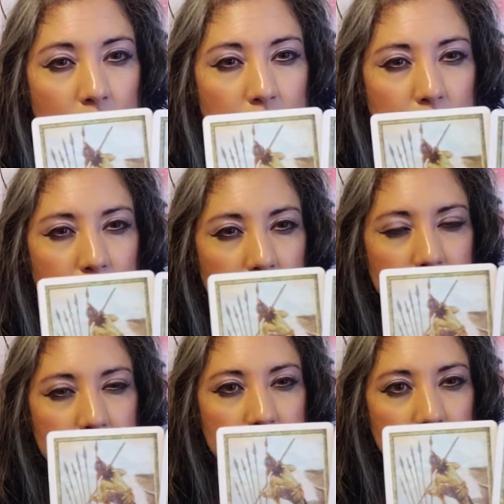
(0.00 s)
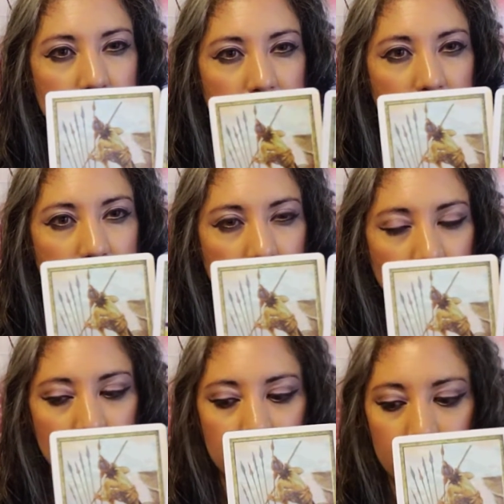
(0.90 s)
There is something that
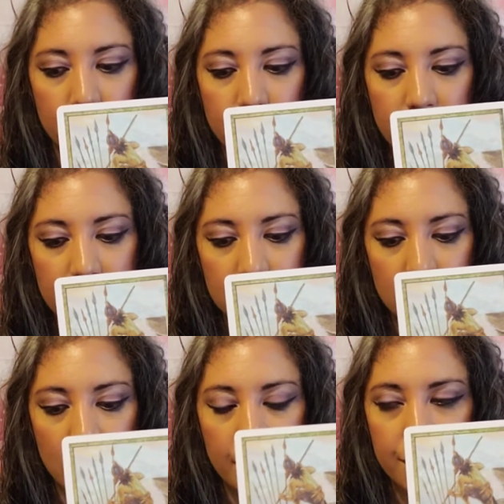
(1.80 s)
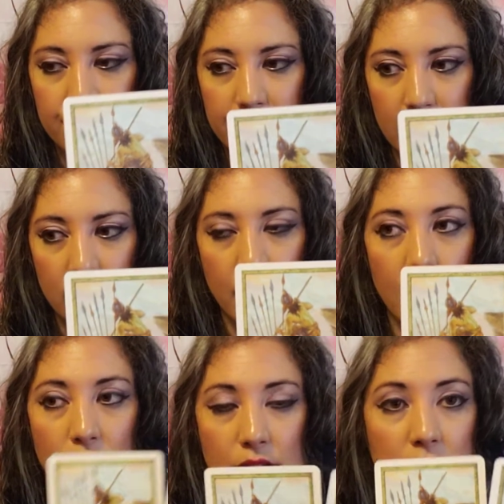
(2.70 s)
could prevent a fair
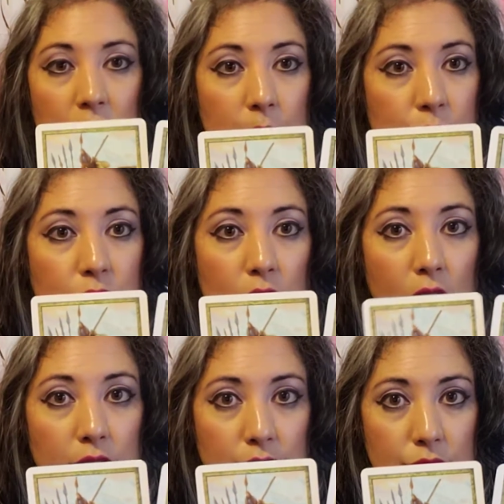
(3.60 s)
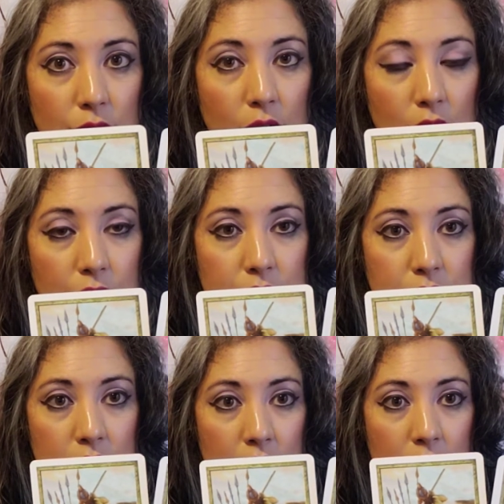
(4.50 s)
outcome for all involved,
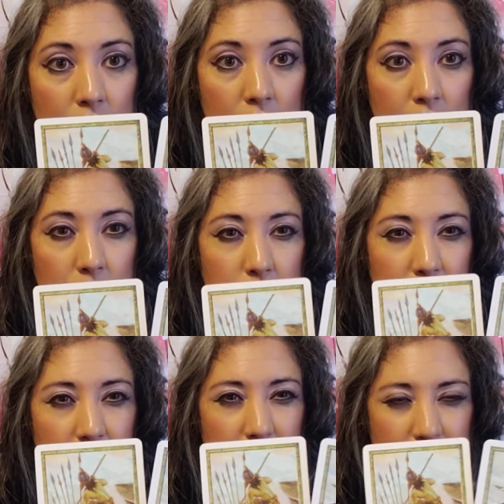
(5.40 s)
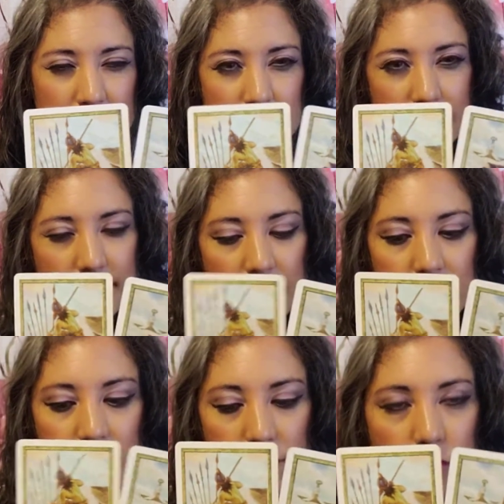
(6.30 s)
because the
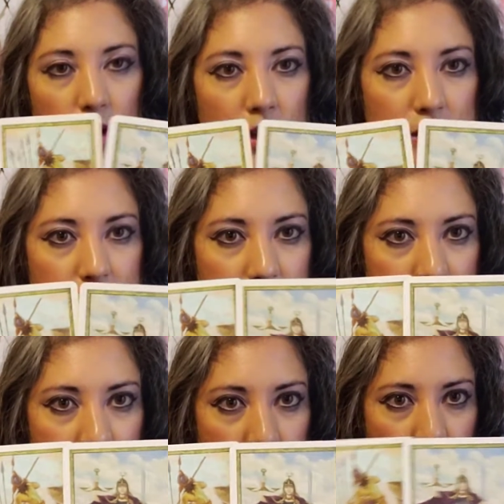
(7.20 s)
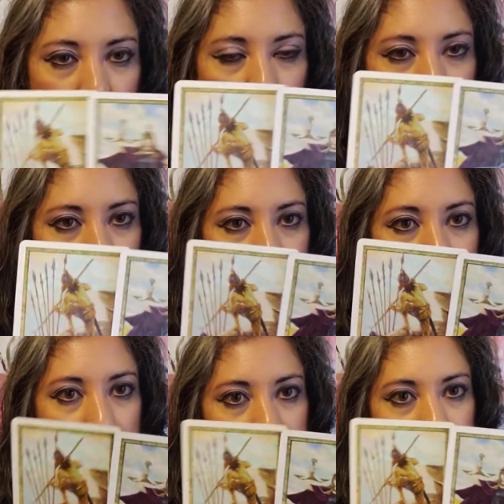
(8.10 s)
7 of Wands is shown
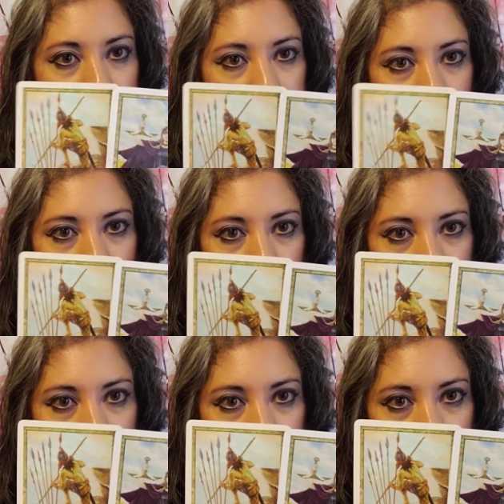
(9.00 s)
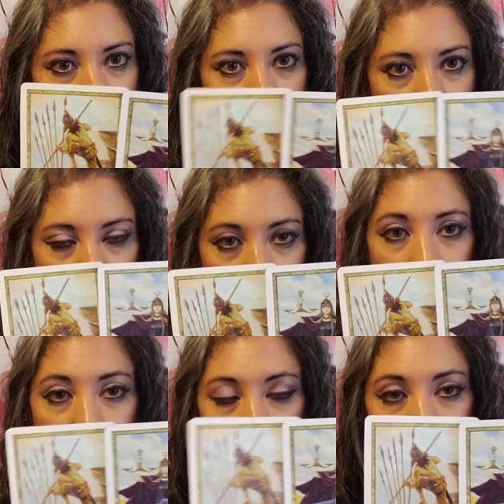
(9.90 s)
protecting the justice, so
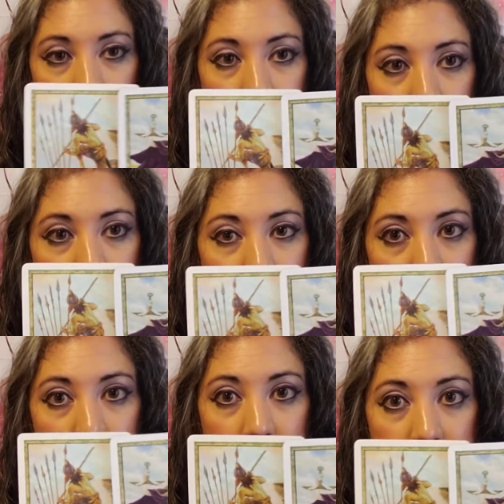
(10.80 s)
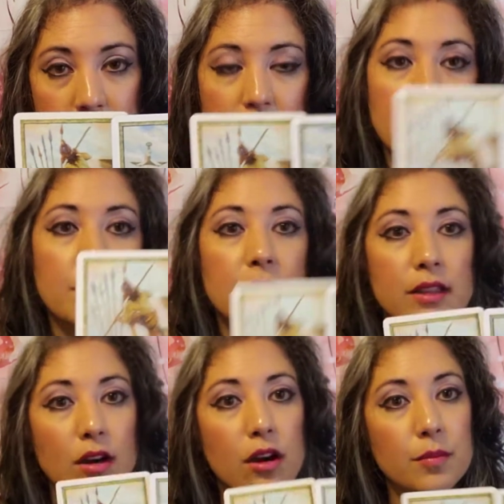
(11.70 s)
literally keeping the peace, keeping
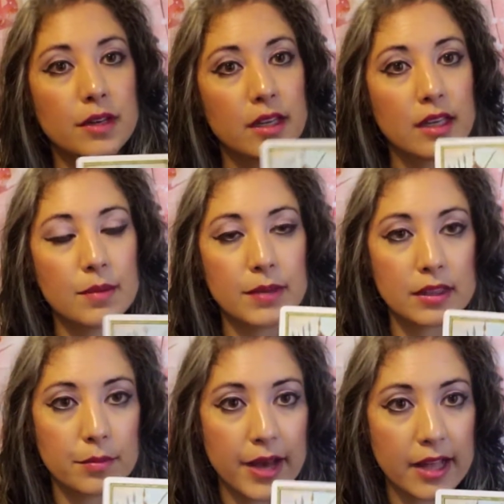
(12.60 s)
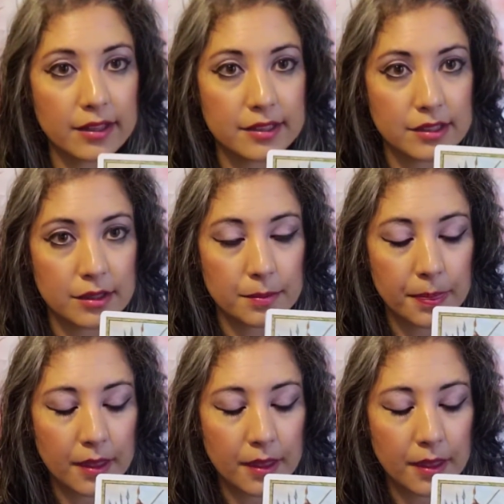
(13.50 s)
the harmony, keeping the balance.